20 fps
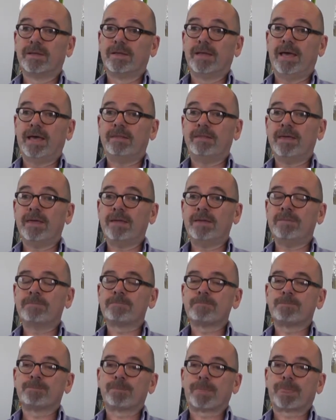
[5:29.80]
And
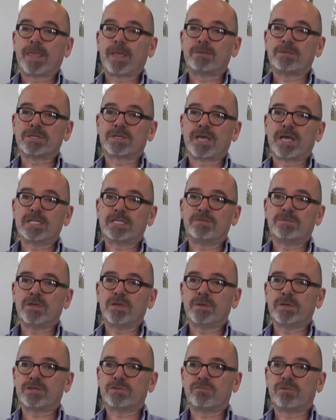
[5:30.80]
then there was the case of a
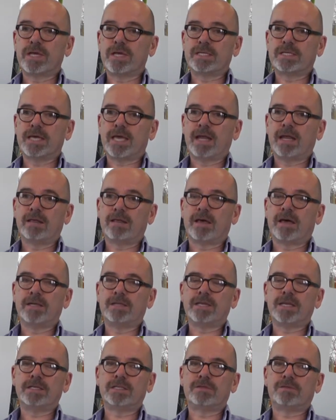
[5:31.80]
US retailer that
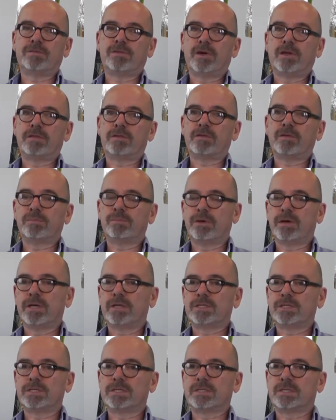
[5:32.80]
identified through
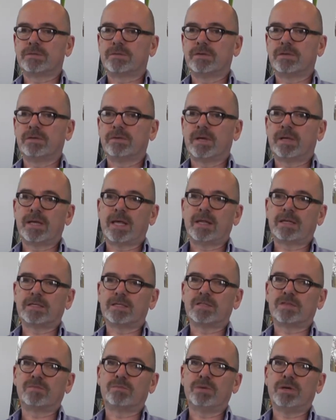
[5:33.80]

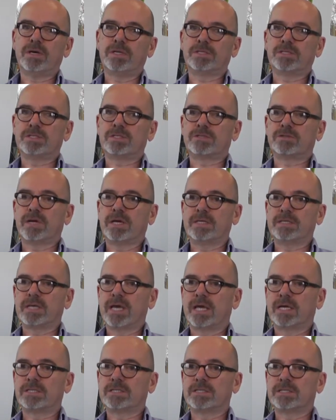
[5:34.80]
analysis of purchase
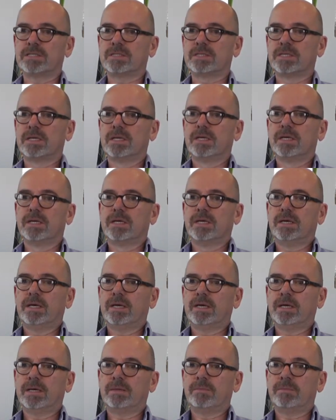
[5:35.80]
transactions
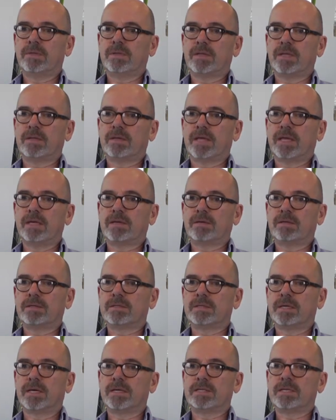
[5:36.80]
that they
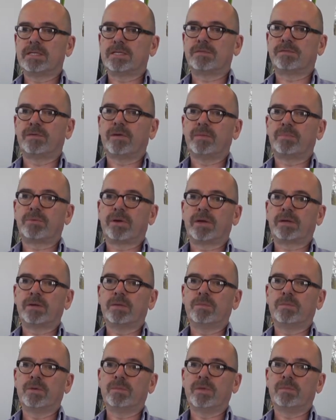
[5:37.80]
could identify
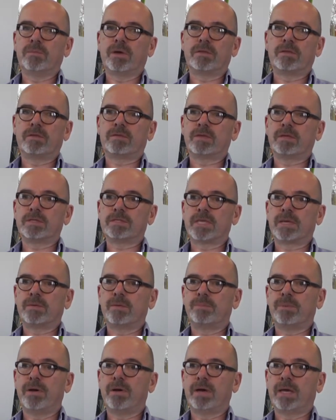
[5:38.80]
pregnant women by the things they
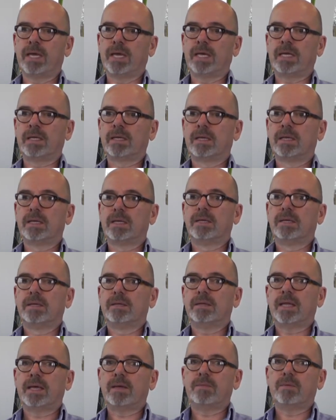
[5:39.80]
were buying.
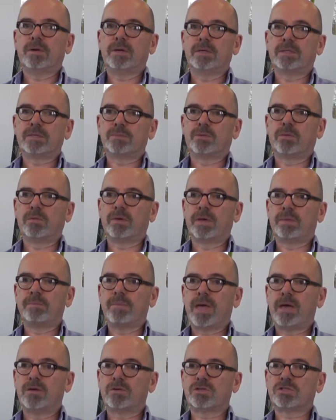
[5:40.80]
They were deploying
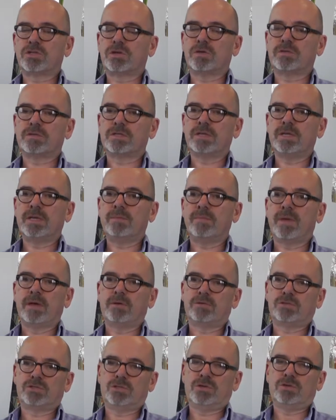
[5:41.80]
mail shots and
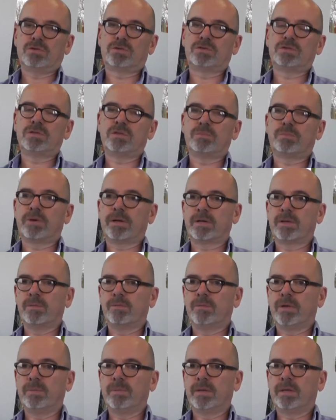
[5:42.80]
email shots to the
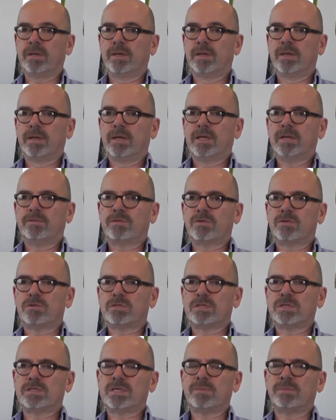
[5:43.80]
pregnant women, and of
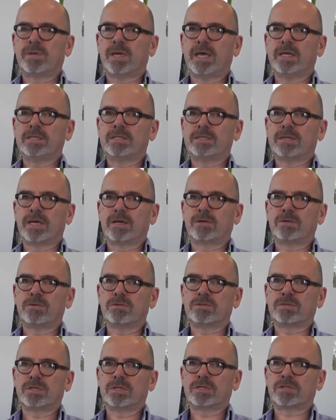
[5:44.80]
course in some cases that
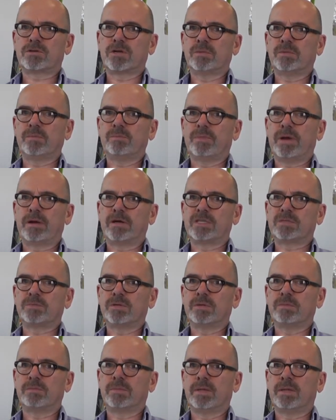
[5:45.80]
caused extreme embarrassment.